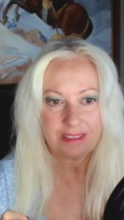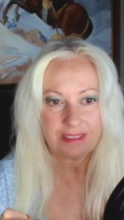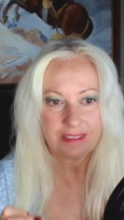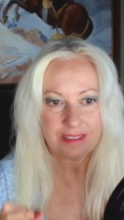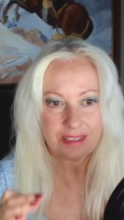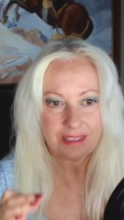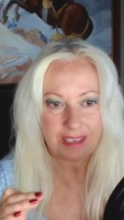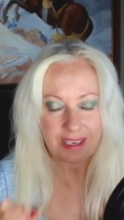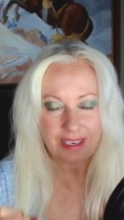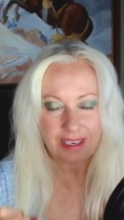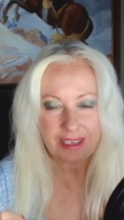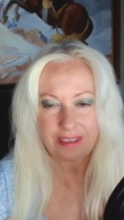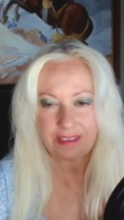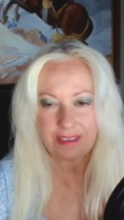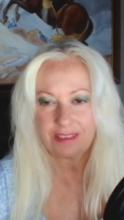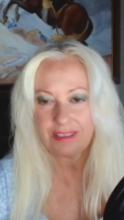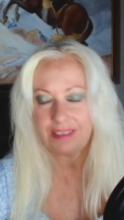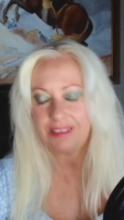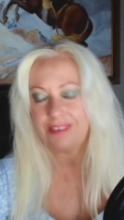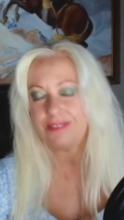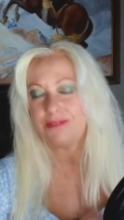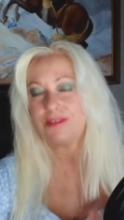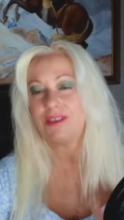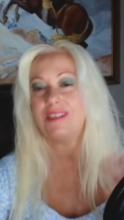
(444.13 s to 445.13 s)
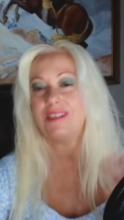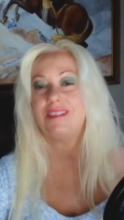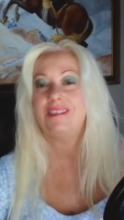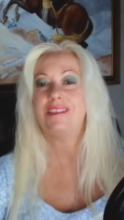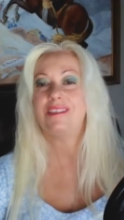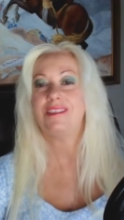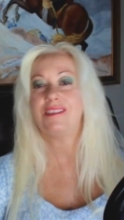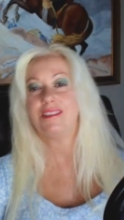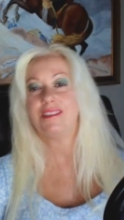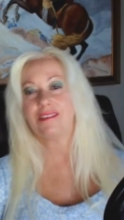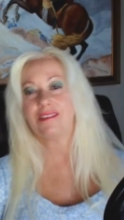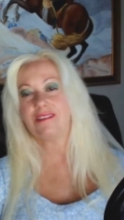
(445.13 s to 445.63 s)
tired, and wanting to
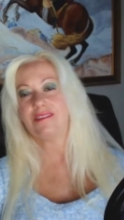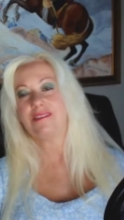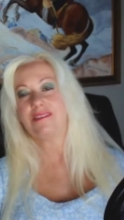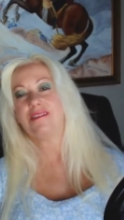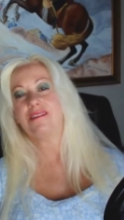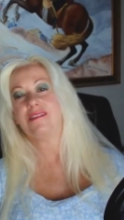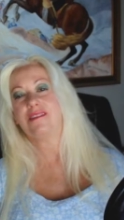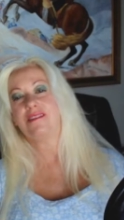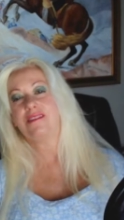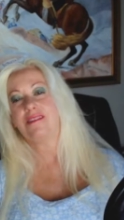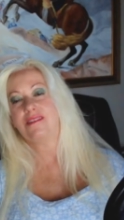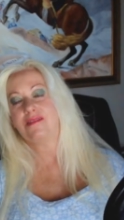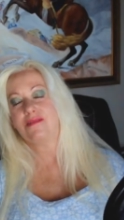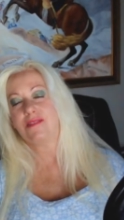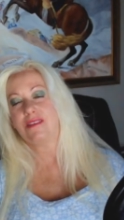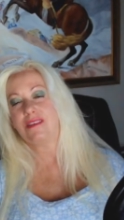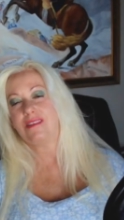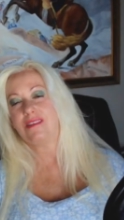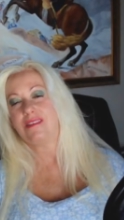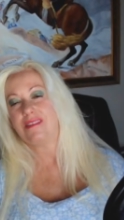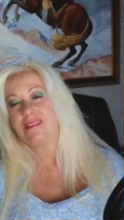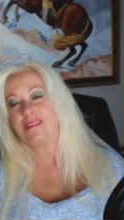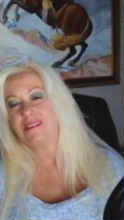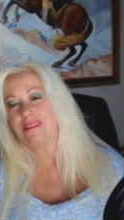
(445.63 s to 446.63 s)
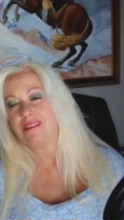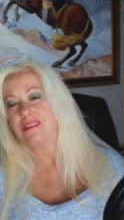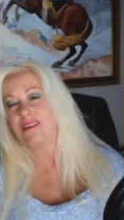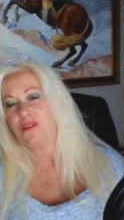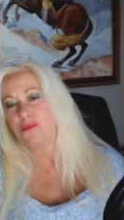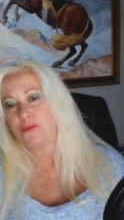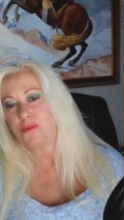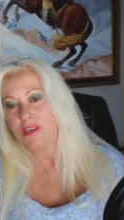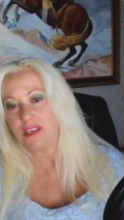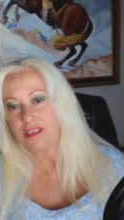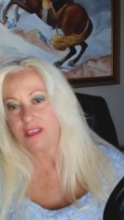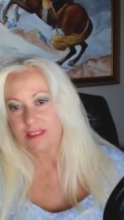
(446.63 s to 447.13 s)
just, I just want to,
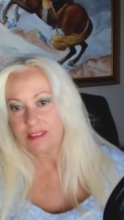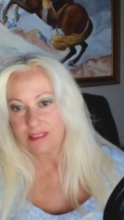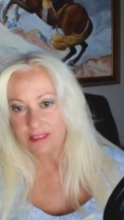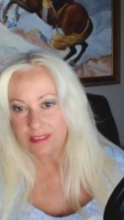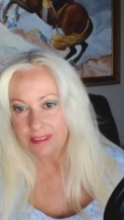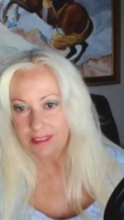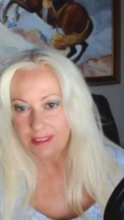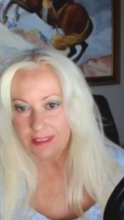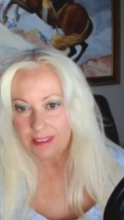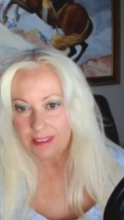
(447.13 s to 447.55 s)
rest.